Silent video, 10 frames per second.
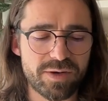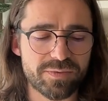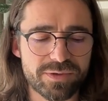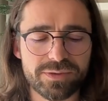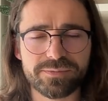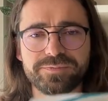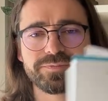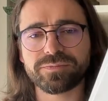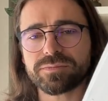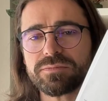paper
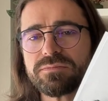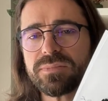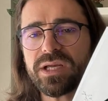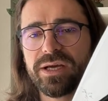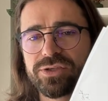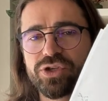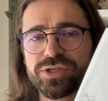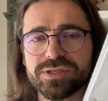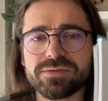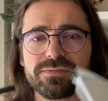and
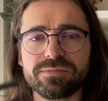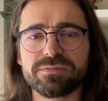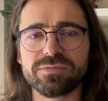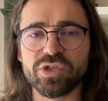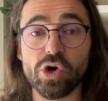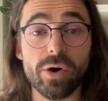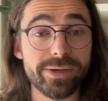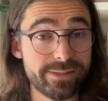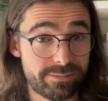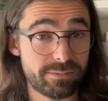just
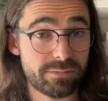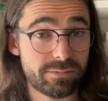draw it?